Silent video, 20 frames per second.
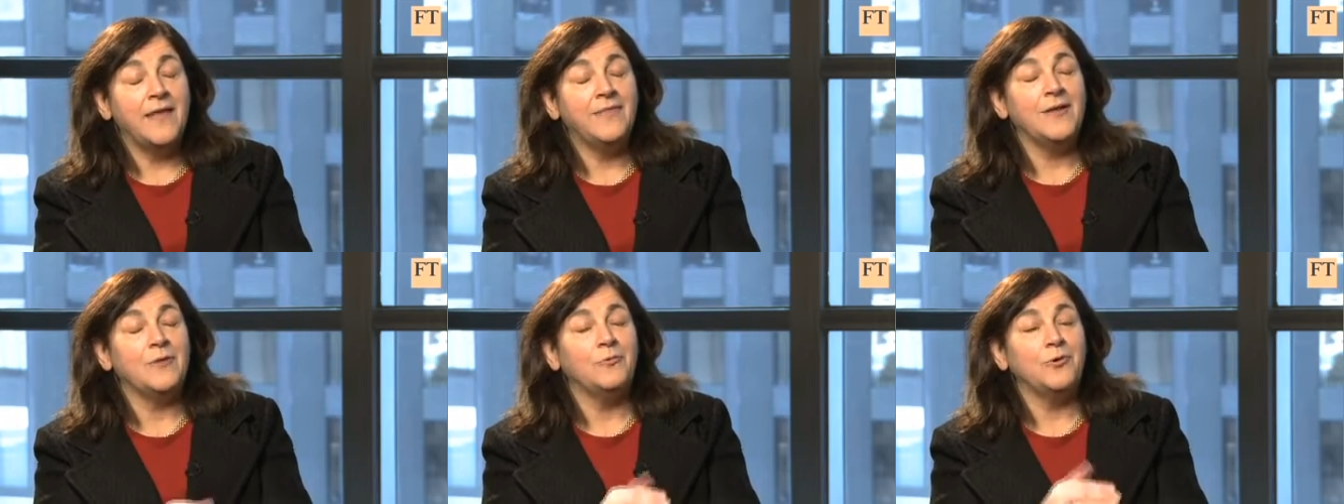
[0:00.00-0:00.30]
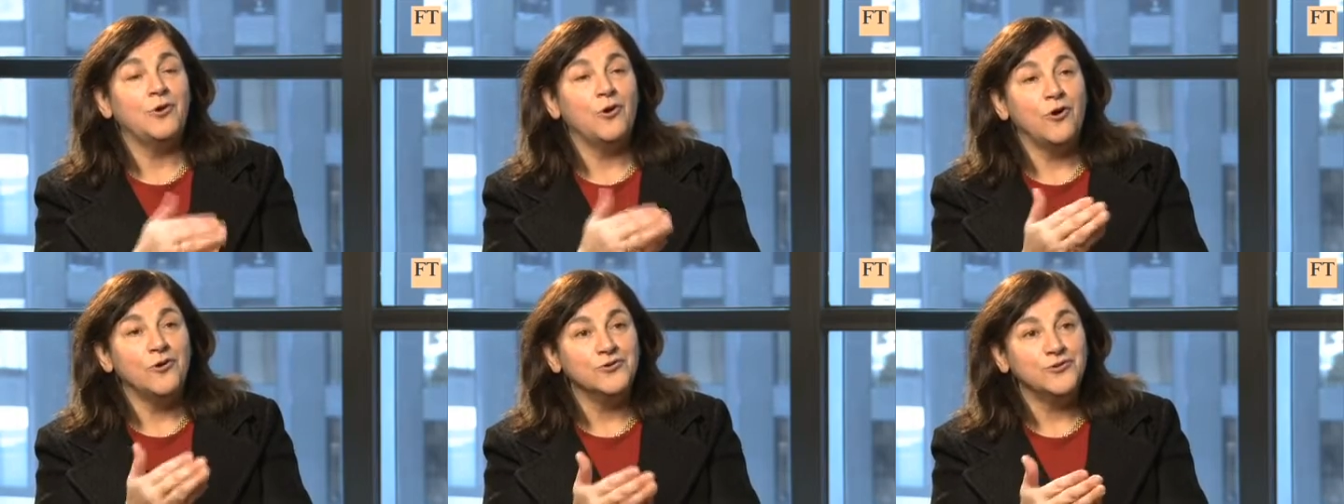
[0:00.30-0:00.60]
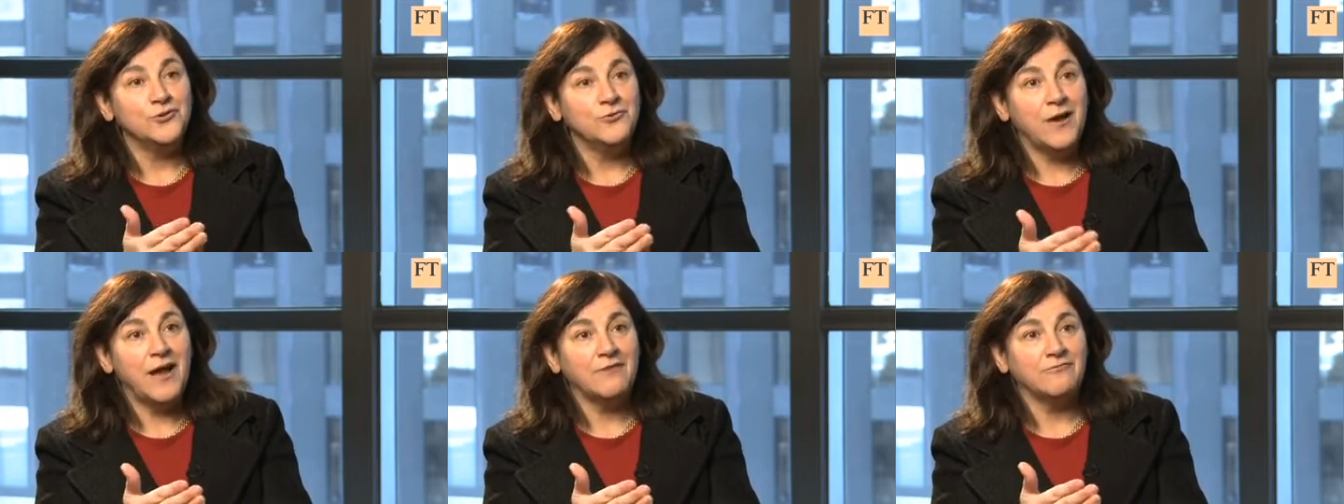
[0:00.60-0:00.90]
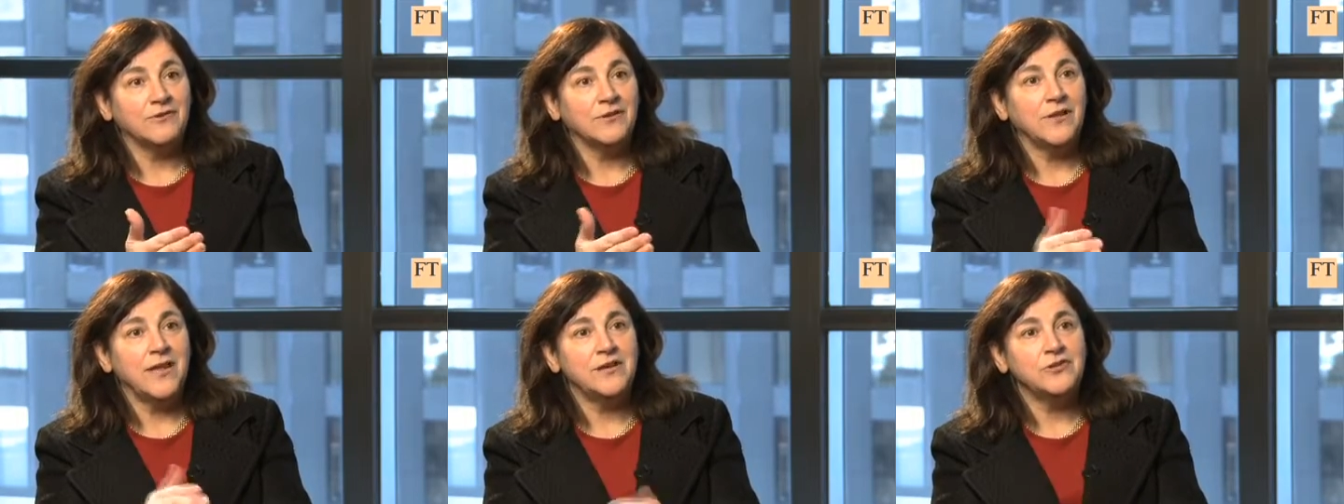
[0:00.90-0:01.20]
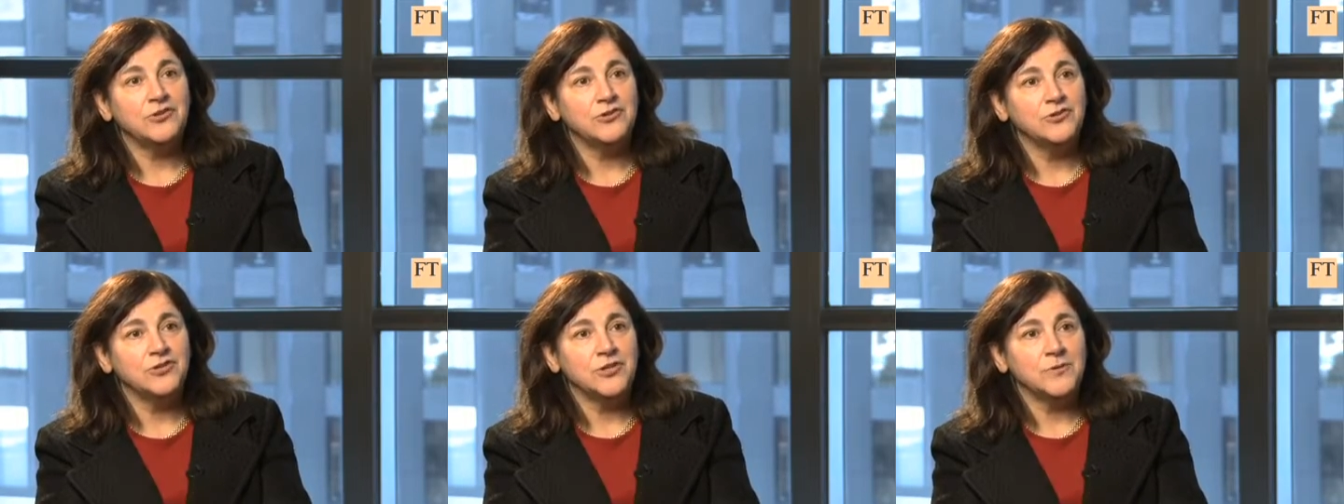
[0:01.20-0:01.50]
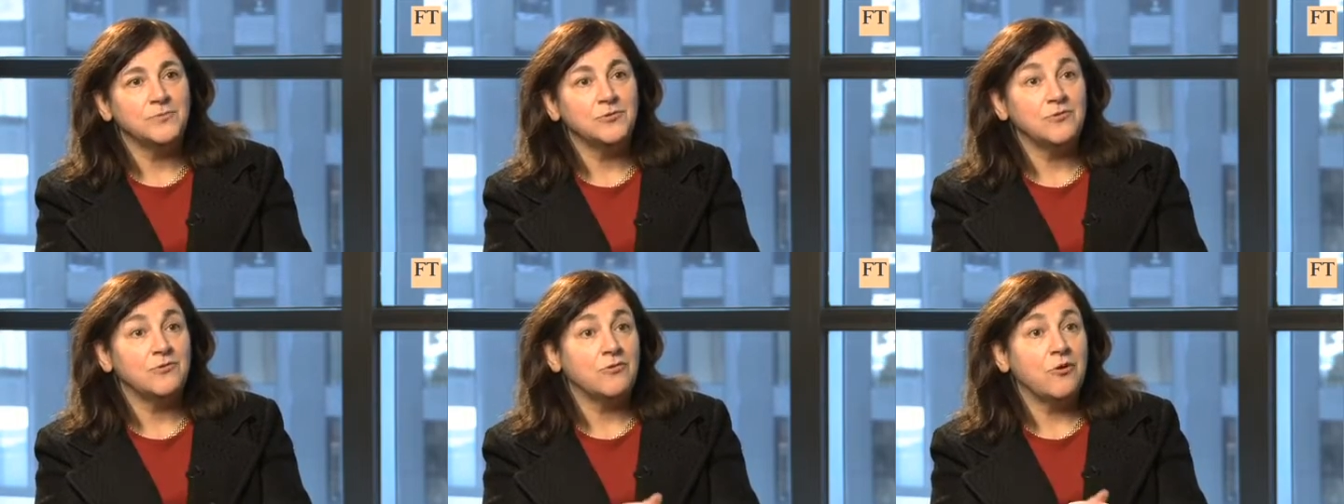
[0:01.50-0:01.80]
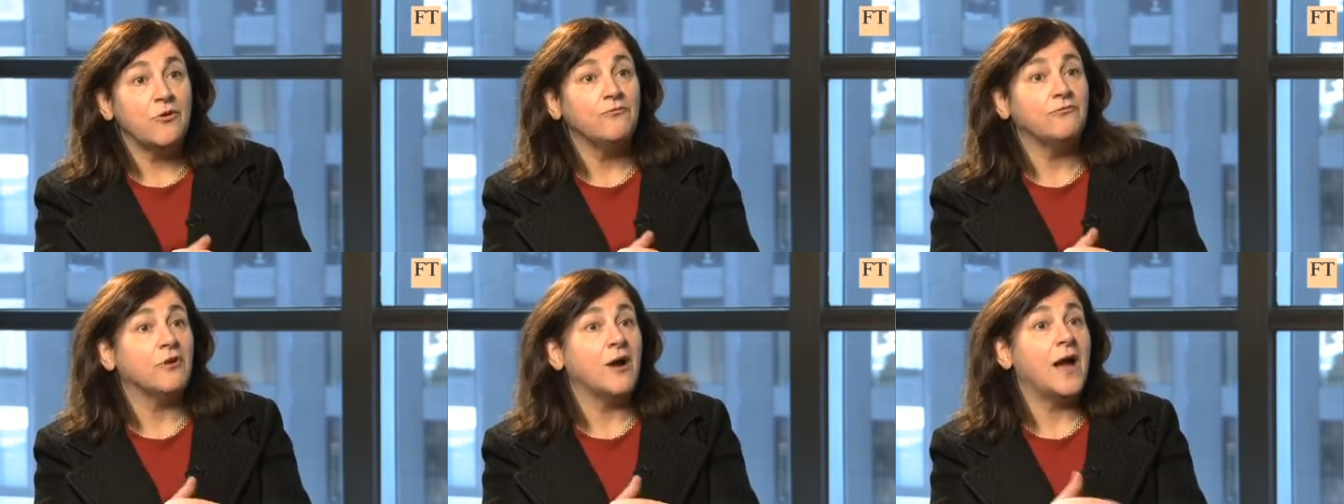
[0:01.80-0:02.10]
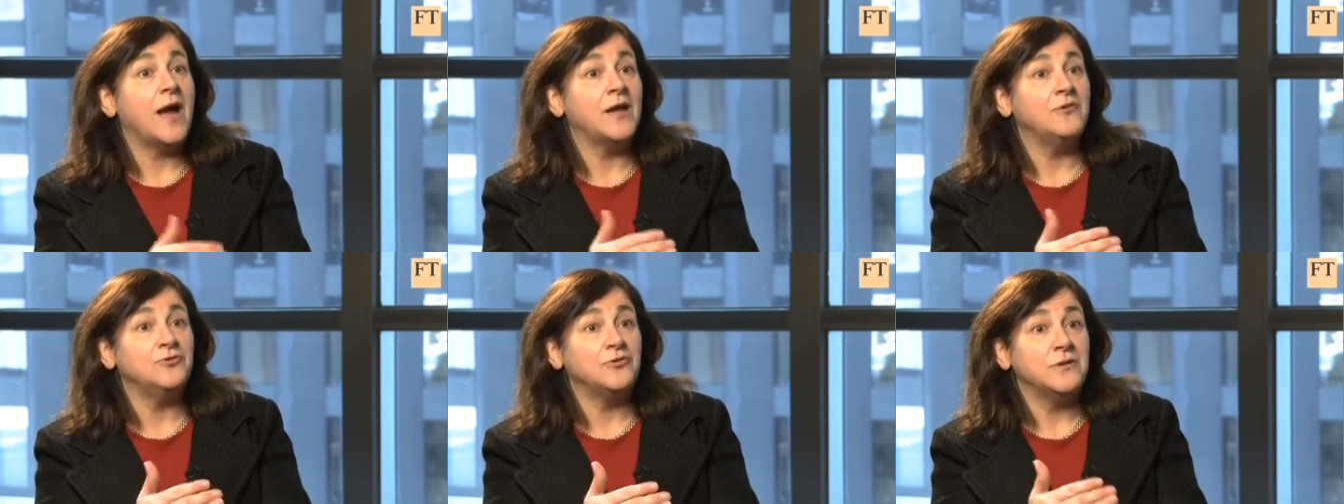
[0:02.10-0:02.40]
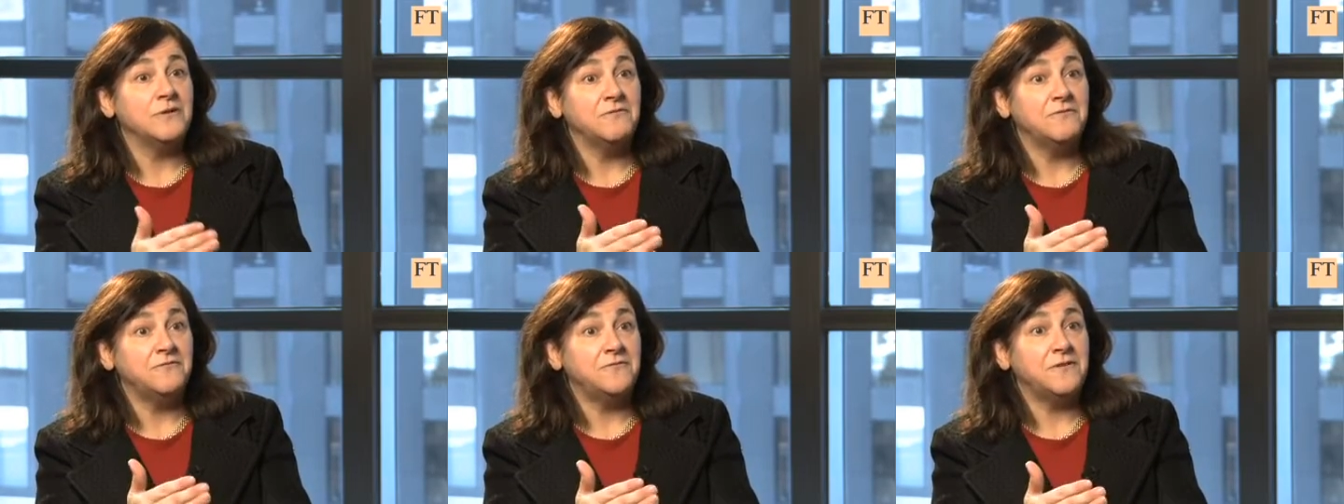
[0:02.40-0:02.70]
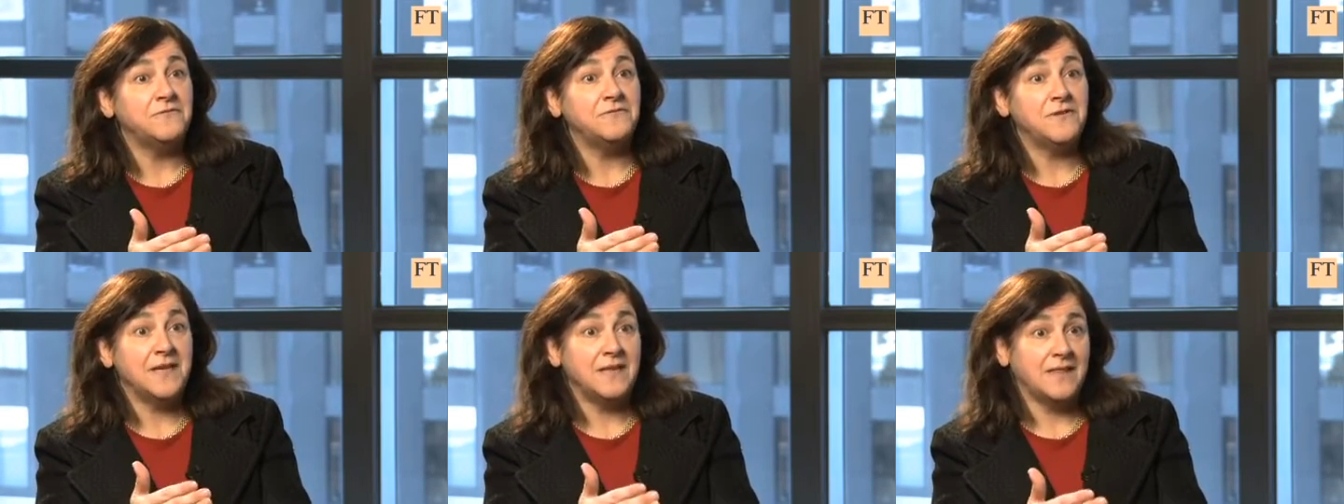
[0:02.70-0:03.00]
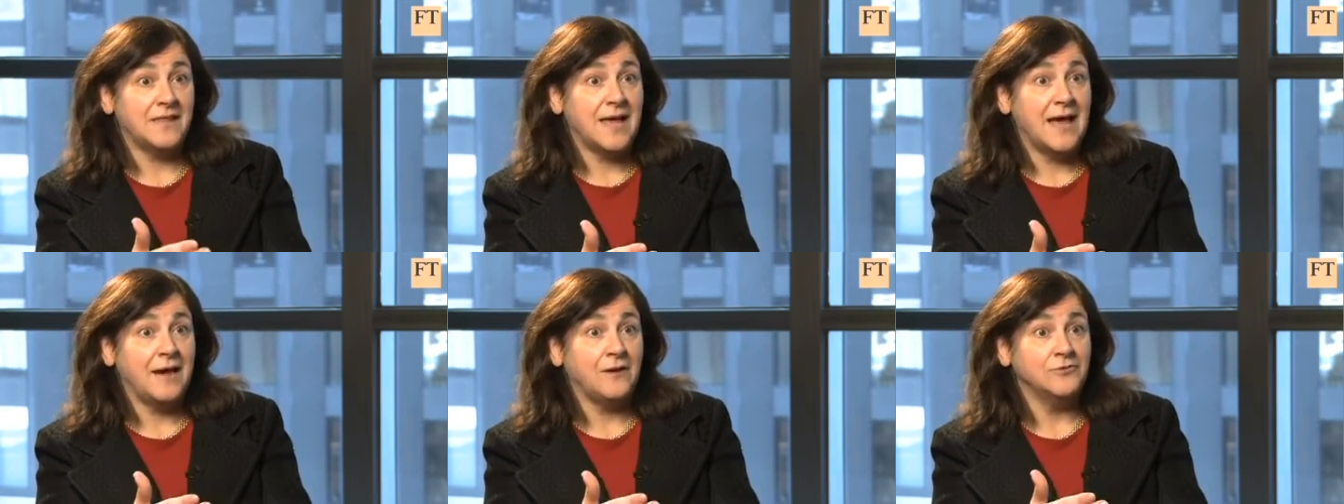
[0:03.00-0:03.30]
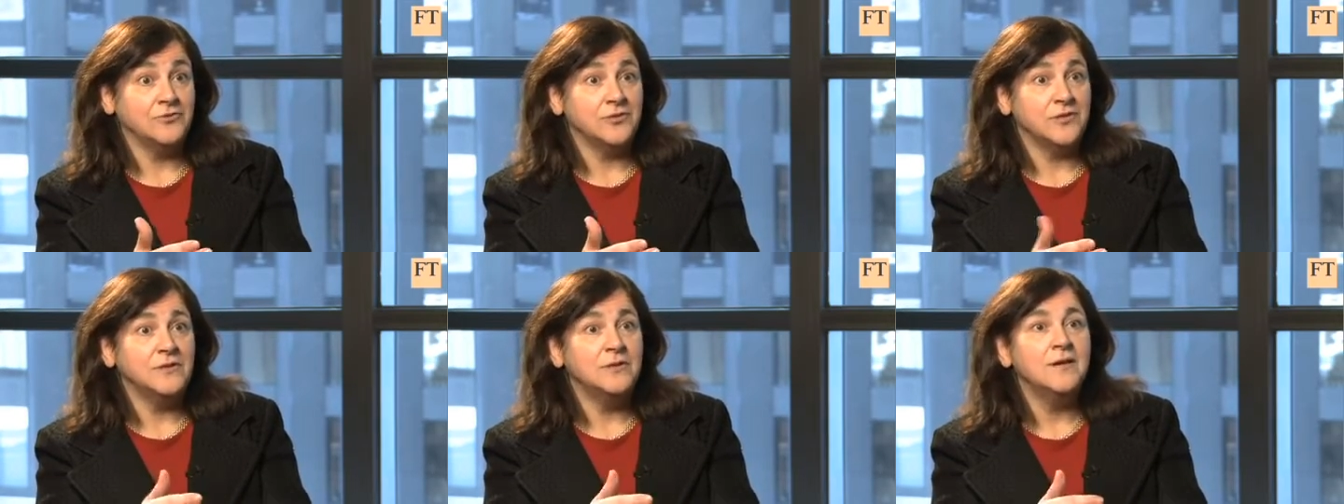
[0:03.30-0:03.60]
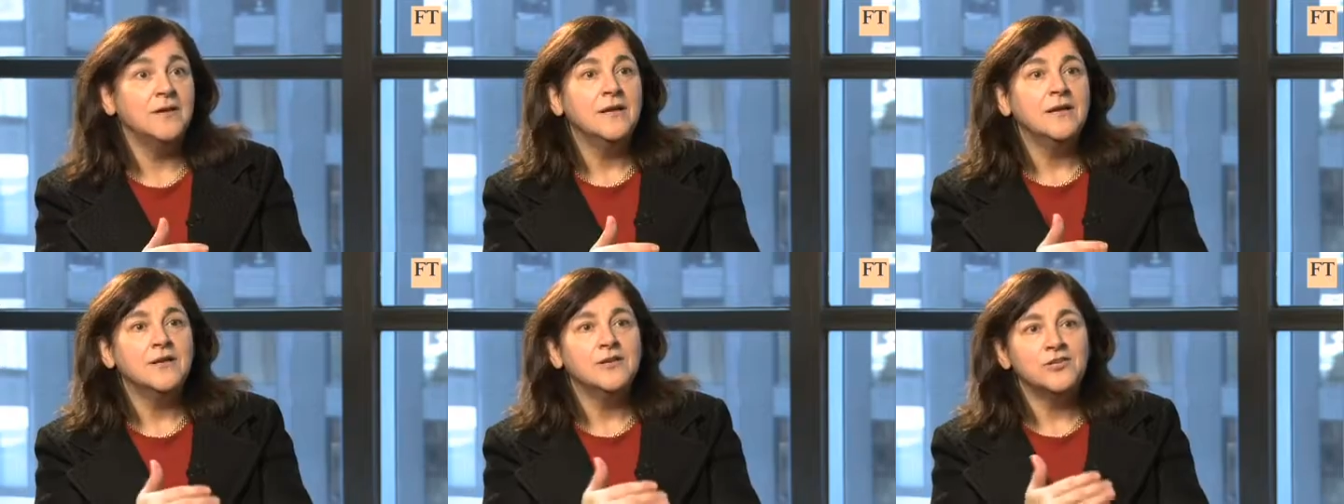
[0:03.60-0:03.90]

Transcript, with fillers: And then we also have relationships with over 150,000